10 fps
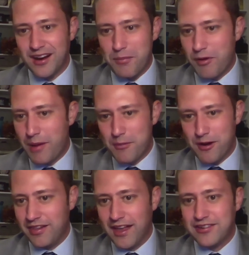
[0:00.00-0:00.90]
in our
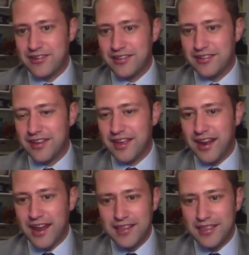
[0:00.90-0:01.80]
primary elections, and
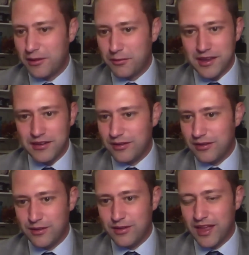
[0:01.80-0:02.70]
anything that we can do
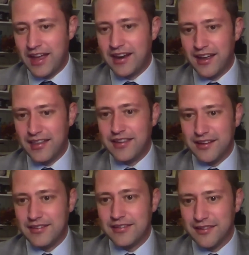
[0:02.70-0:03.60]
to do that, I
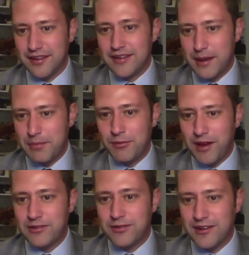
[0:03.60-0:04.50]
think, is a step in the
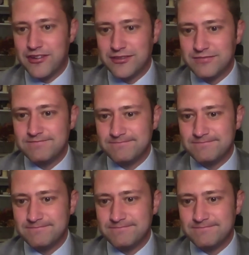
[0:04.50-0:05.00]
right direction.